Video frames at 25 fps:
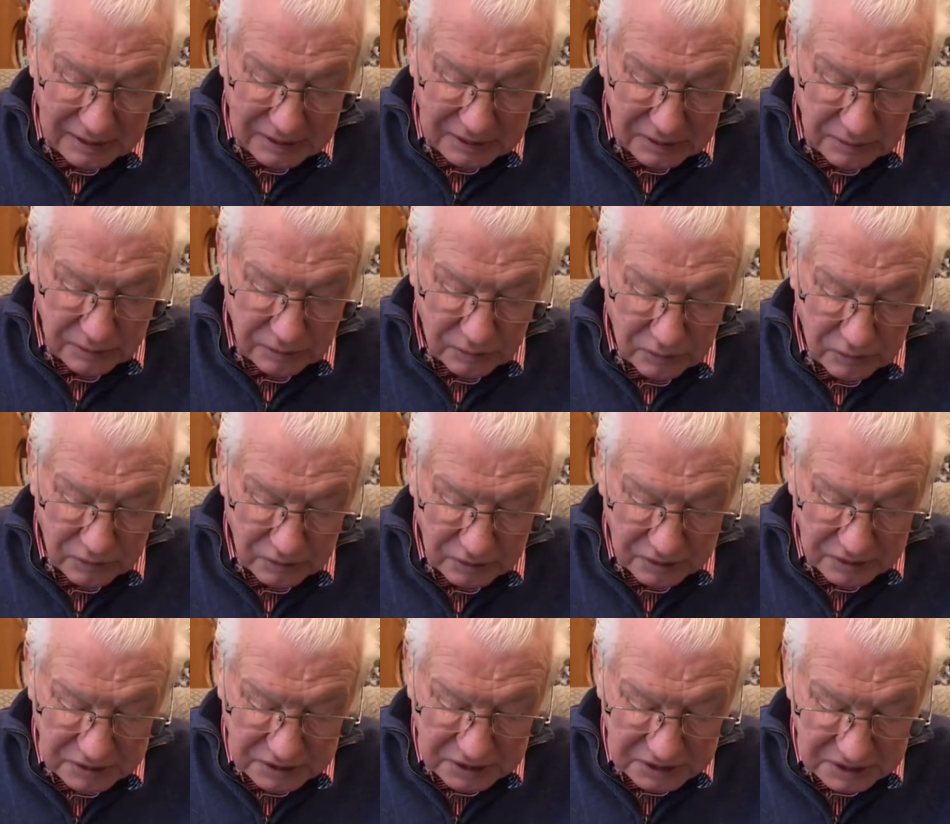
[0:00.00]

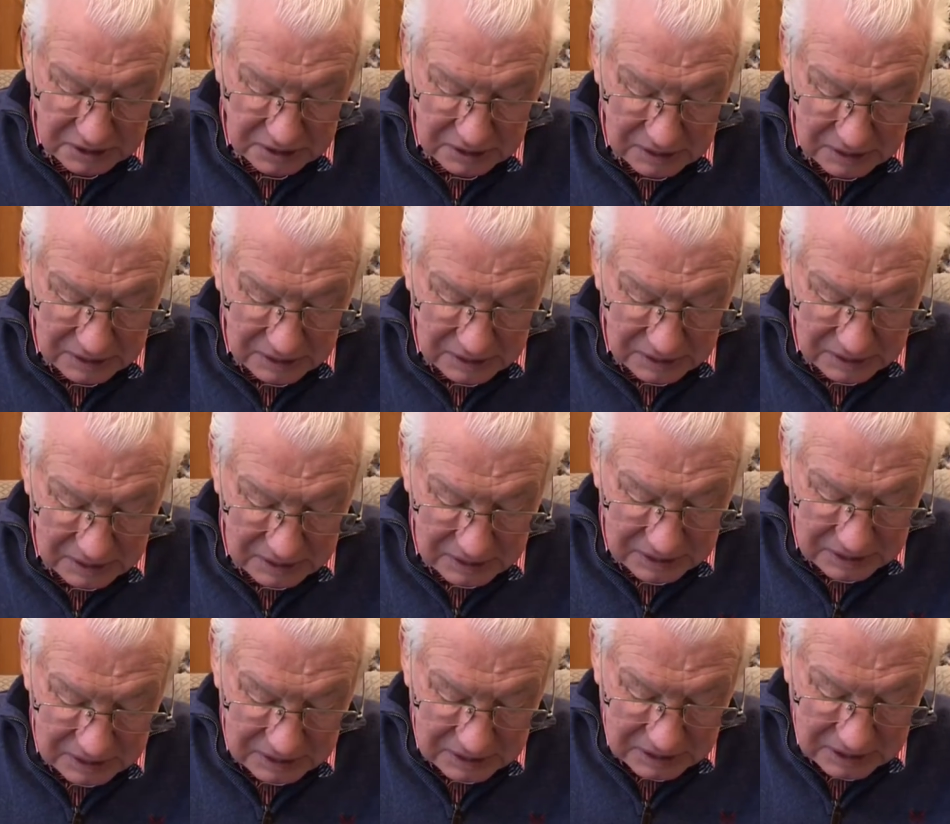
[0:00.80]
towards
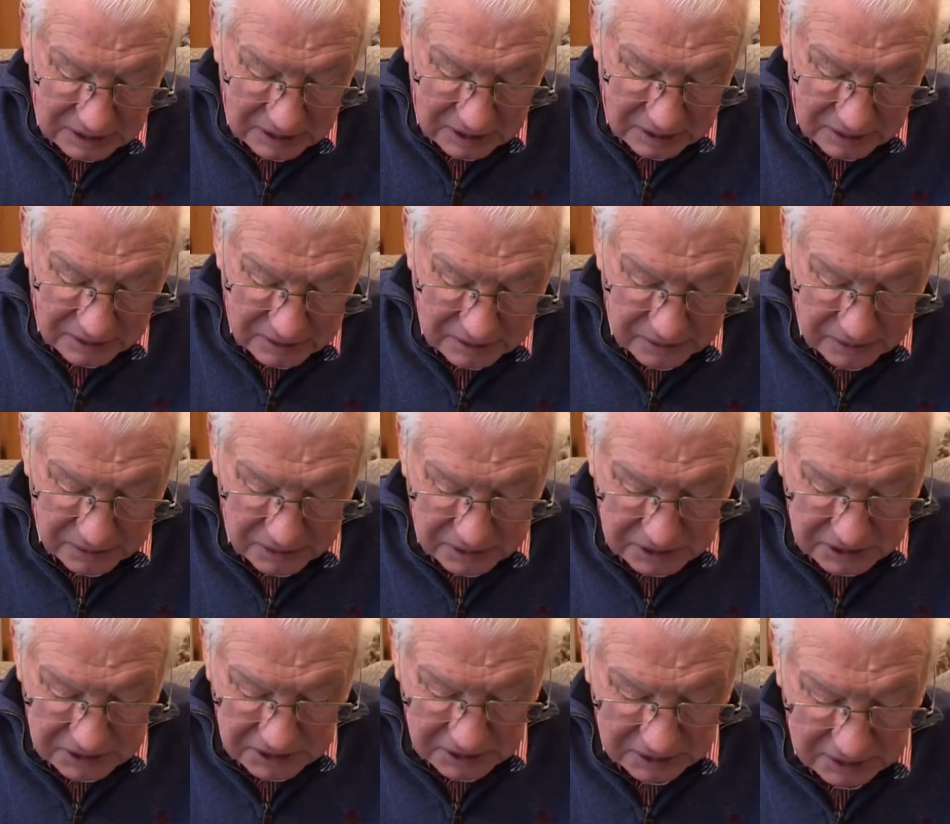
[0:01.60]
the other
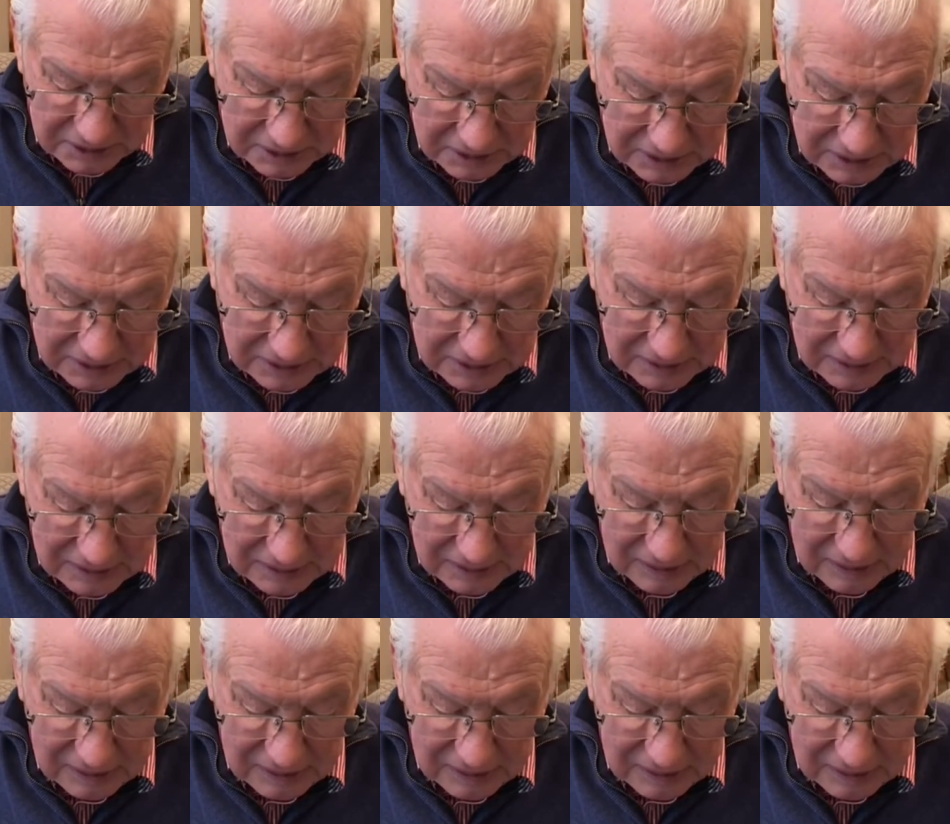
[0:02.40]
side.